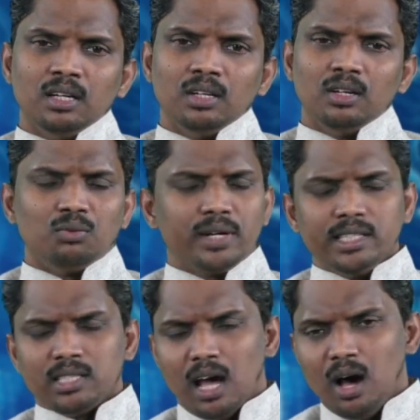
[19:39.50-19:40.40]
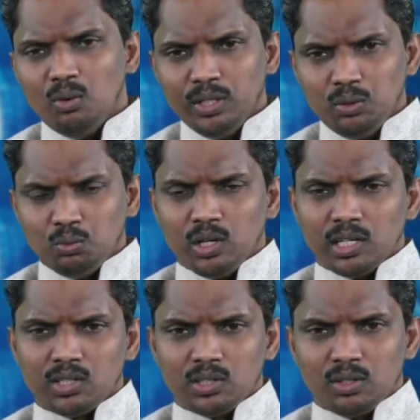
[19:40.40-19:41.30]
Now friends, how it
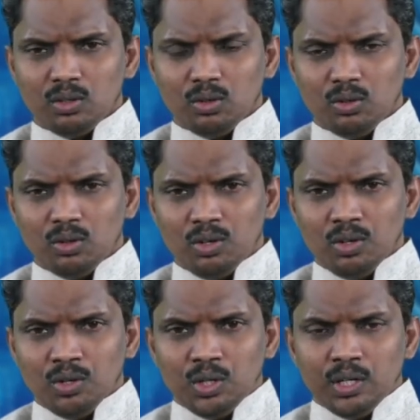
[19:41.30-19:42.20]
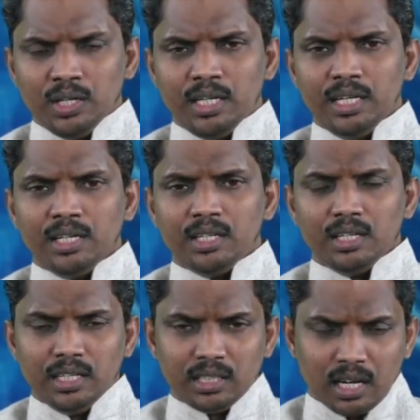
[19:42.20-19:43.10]
works, in
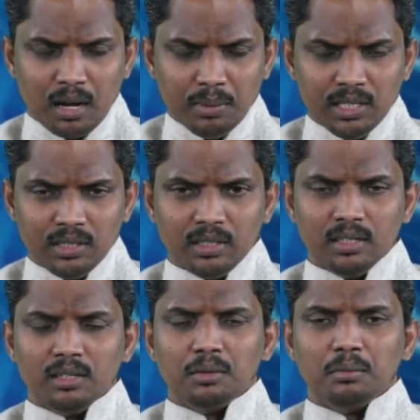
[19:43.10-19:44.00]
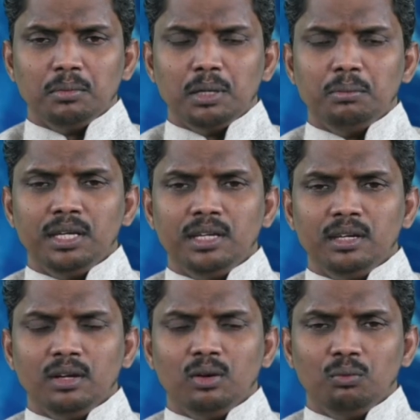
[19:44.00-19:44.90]
the coming
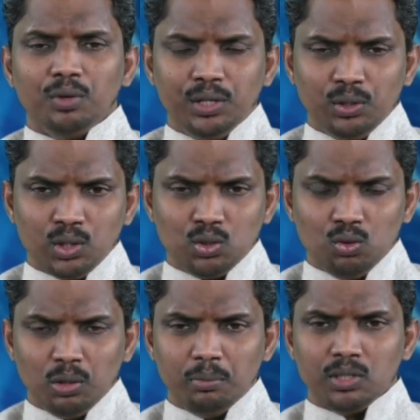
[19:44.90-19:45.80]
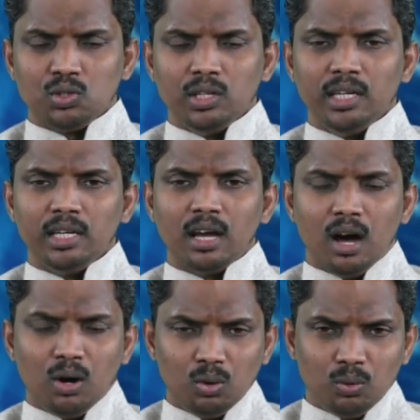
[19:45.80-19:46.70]
maybe videos you will be seeing
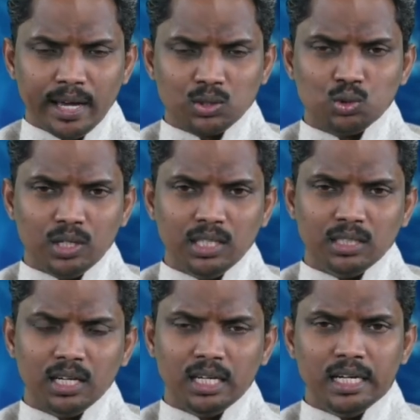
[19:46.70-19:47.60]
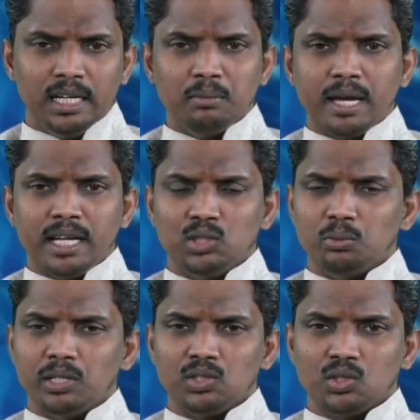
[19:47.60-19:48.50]
how actually the learning
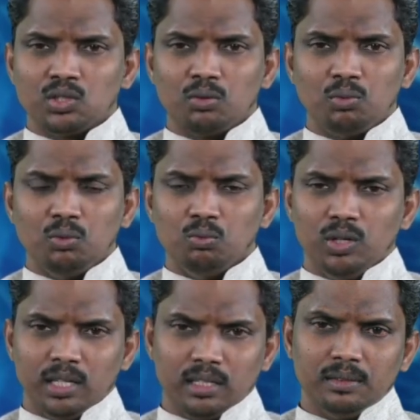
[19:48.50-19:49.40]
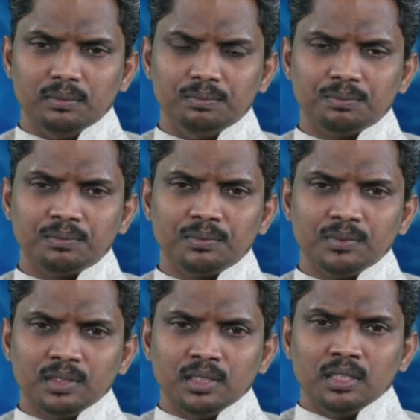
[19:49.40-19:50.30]
management system will work.
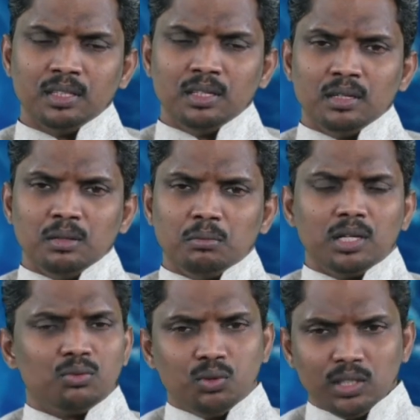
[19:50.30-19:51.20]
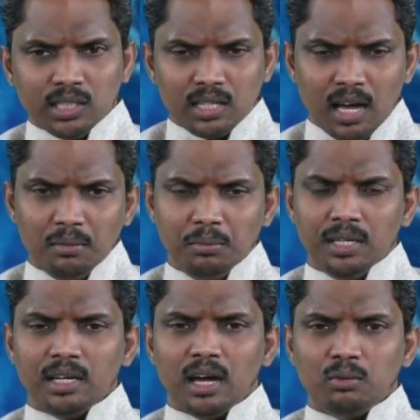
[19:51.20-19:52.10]
But for the time
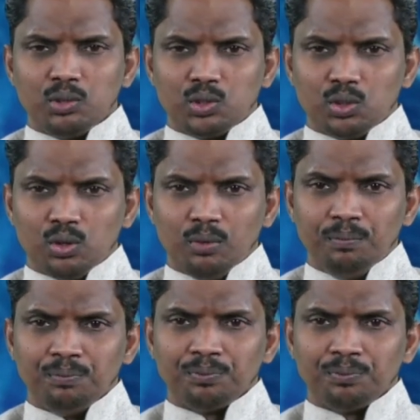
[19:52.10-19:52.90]
being, I would show